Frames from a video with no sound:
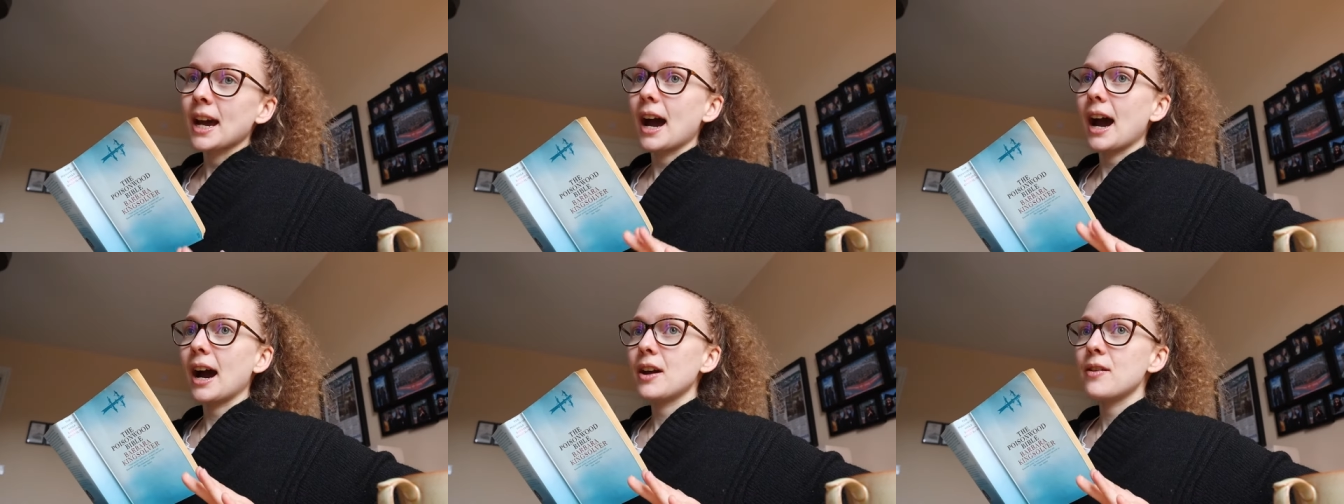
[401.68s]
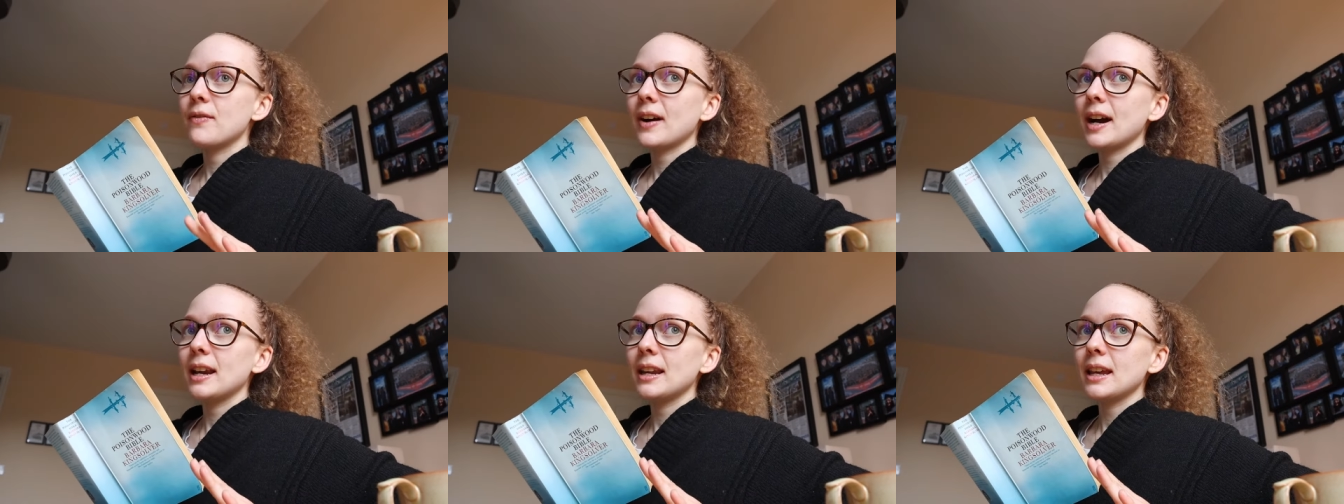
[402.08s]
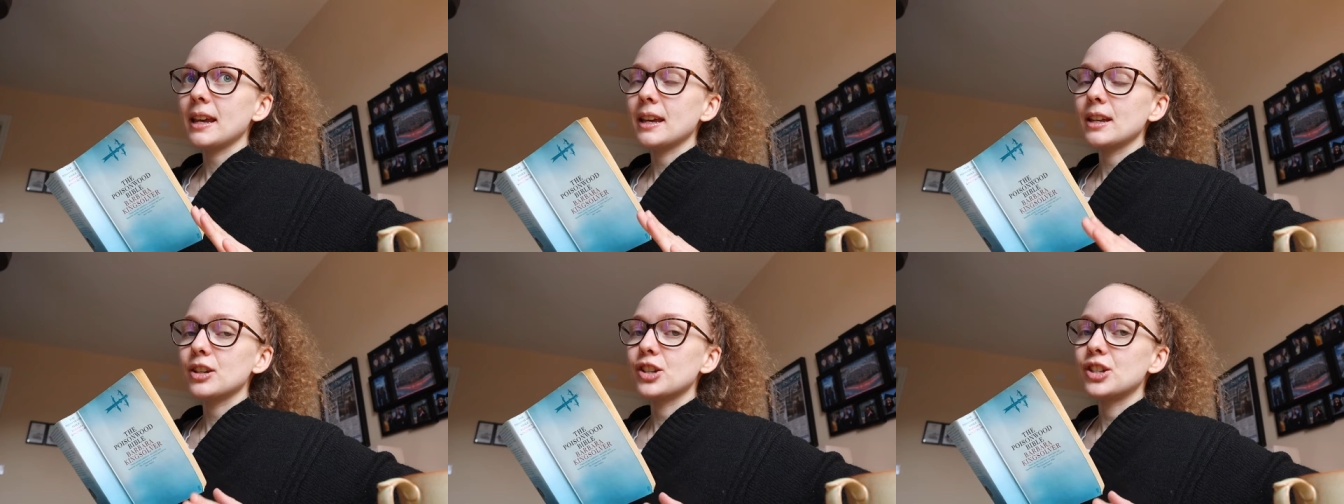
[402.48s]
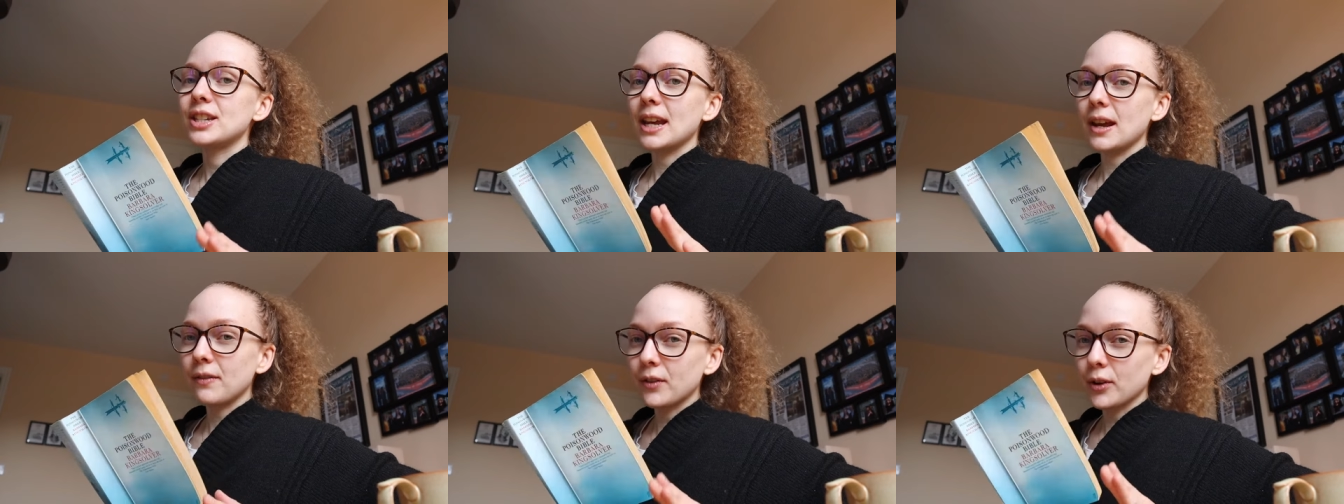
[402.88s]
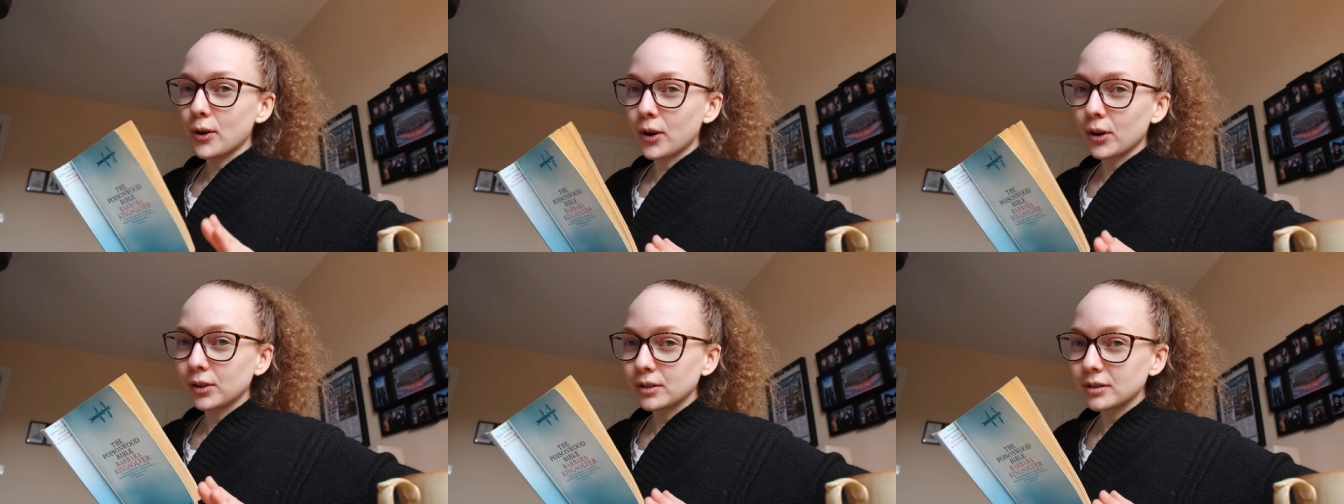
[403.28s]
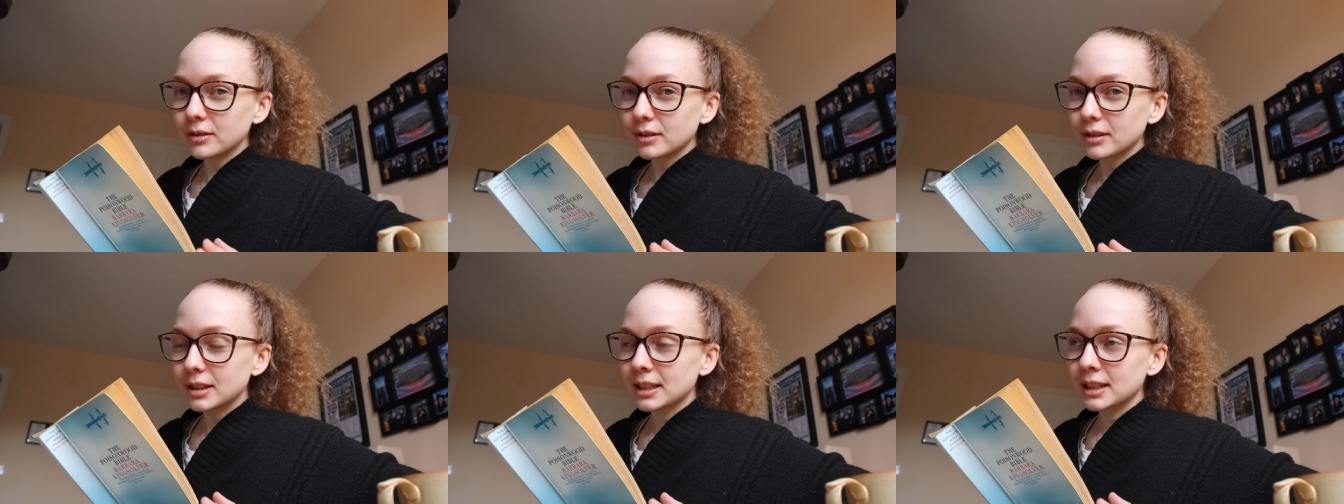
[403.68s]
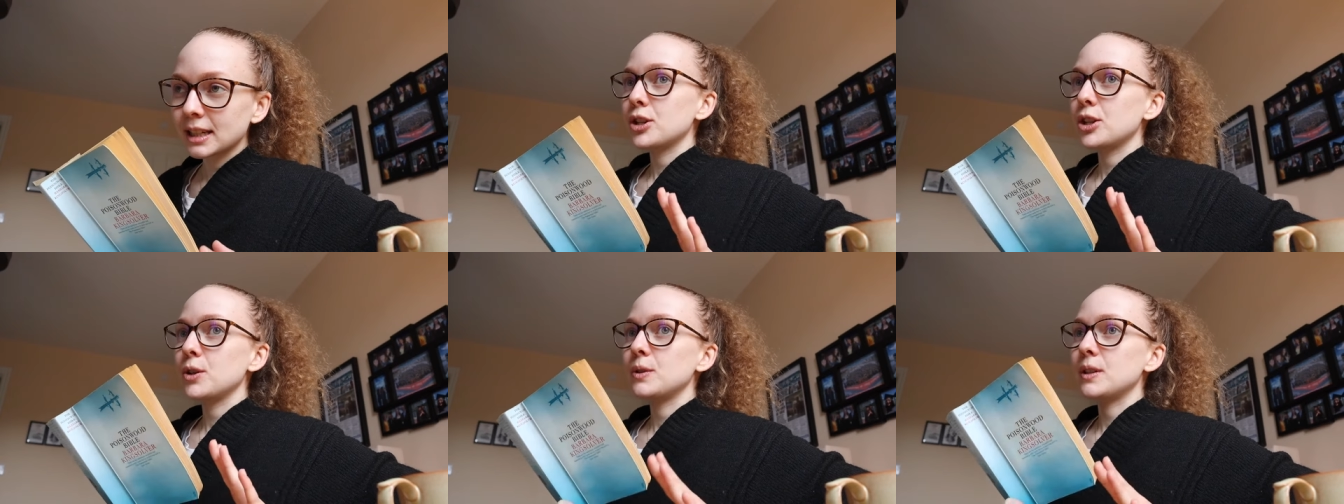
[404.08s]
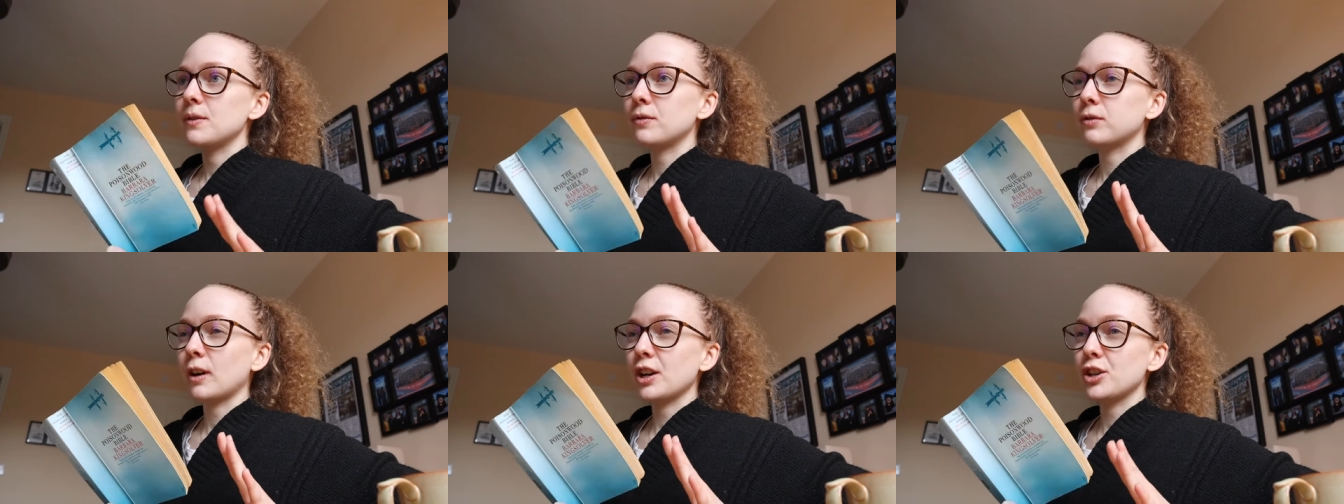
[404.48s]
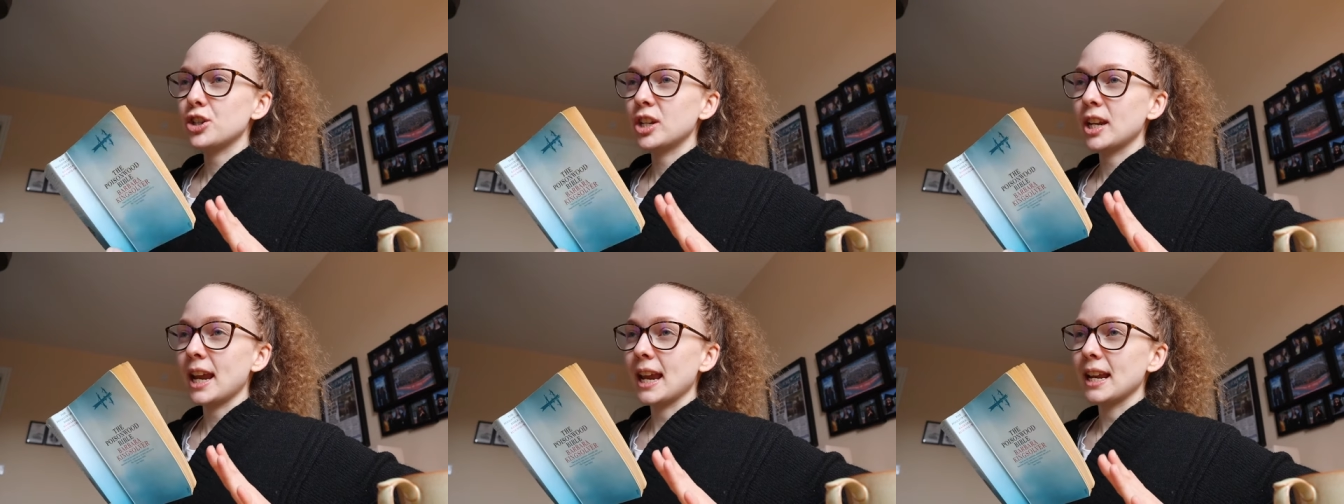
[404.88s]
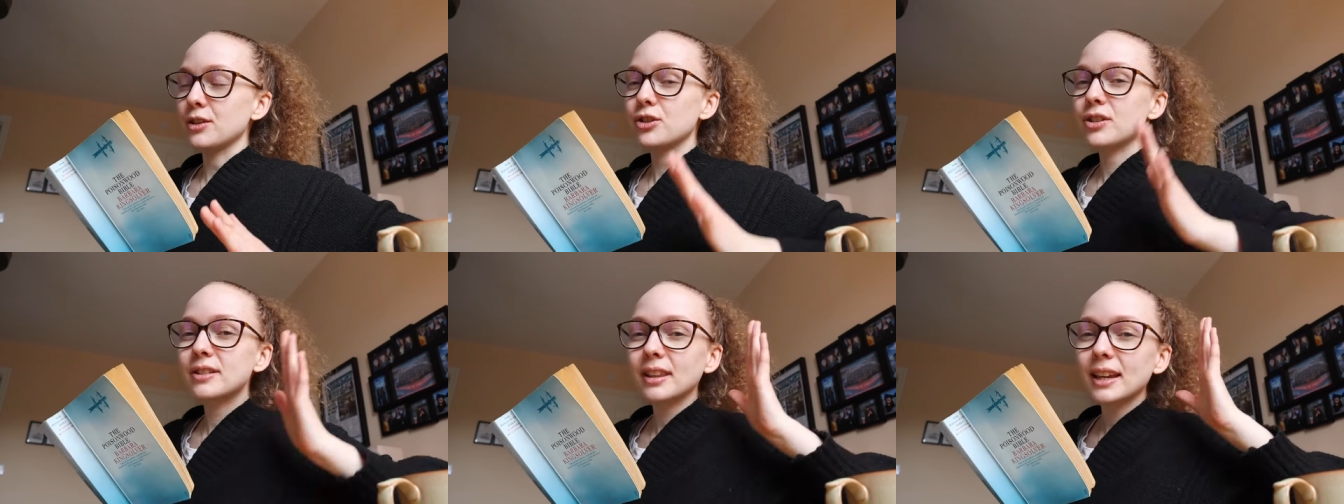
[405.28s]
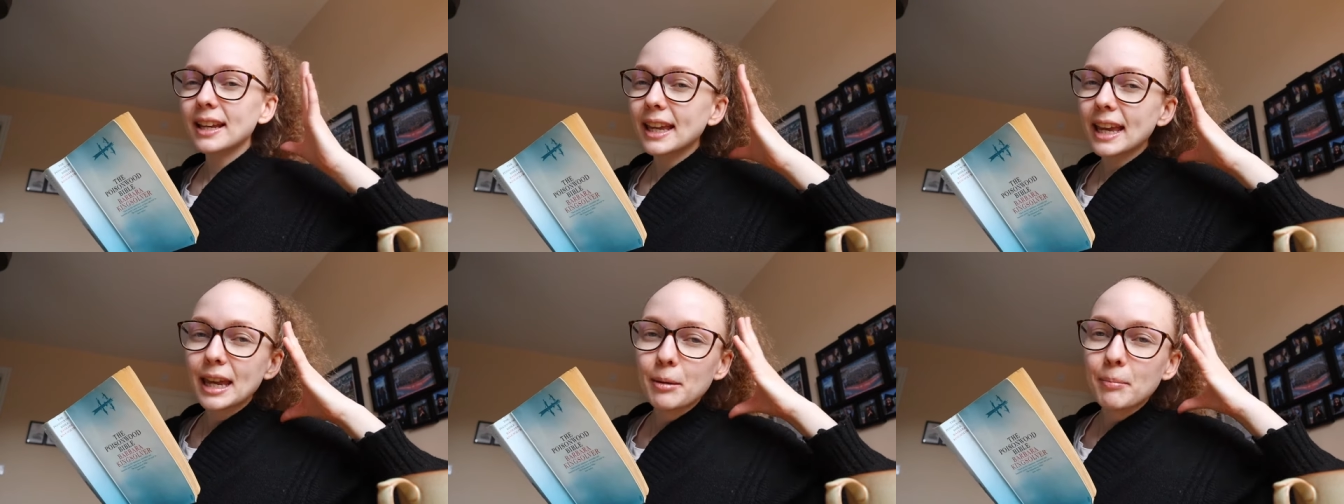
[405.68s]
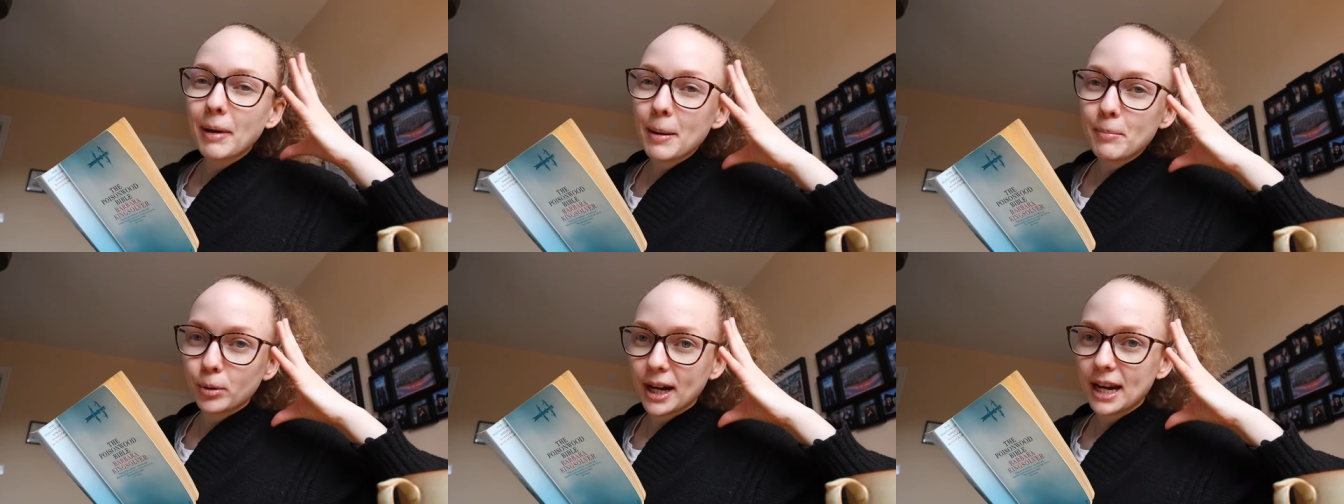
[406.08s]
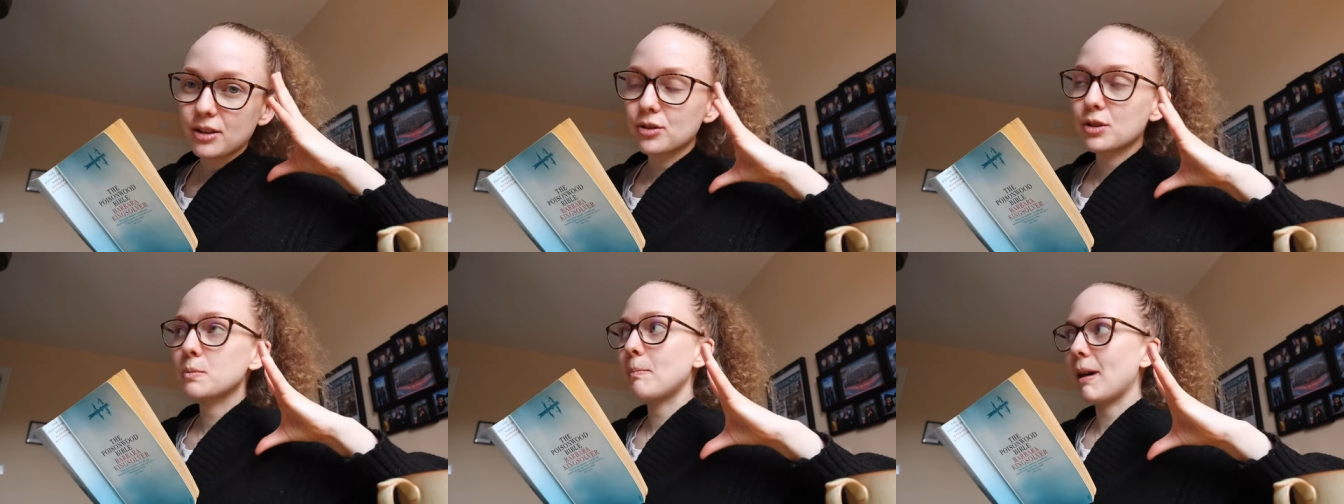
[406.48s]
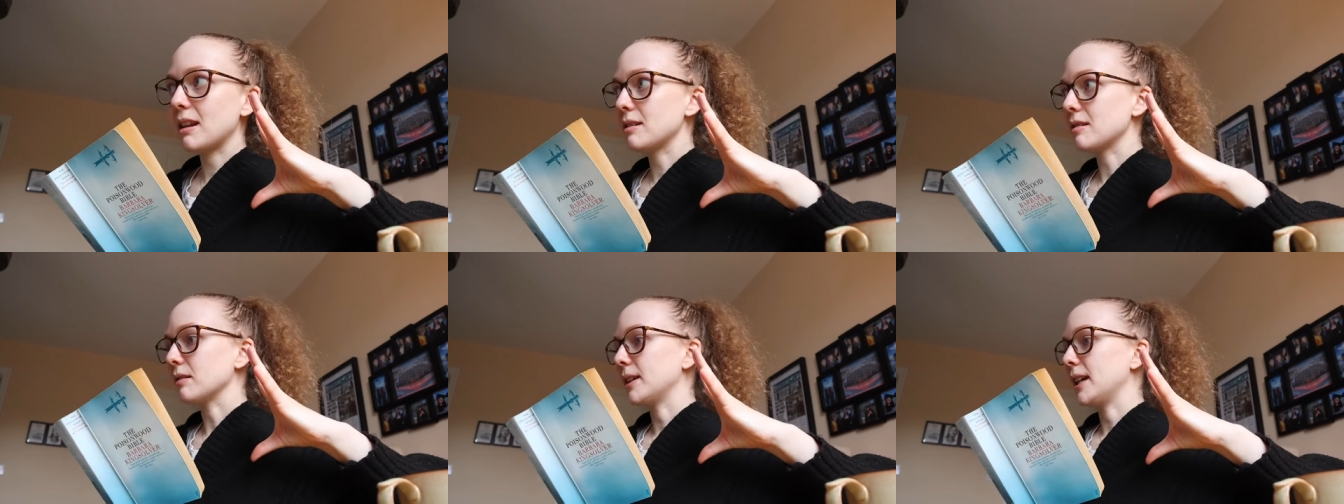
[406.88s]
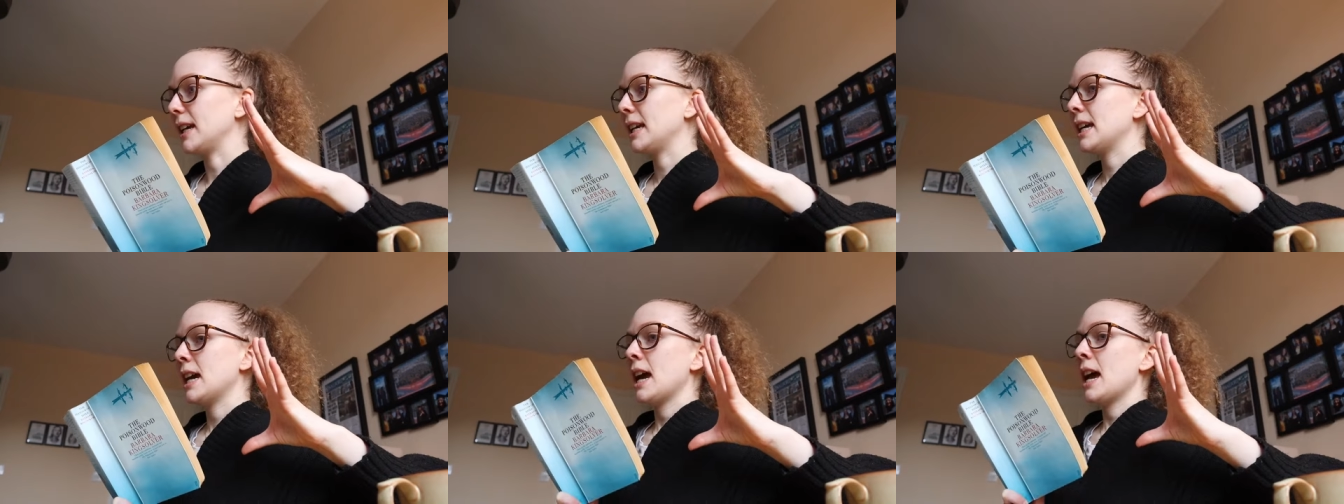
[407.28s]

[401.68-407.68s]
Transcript: I find it difficult to differentiate, just like in my brain, just mentally.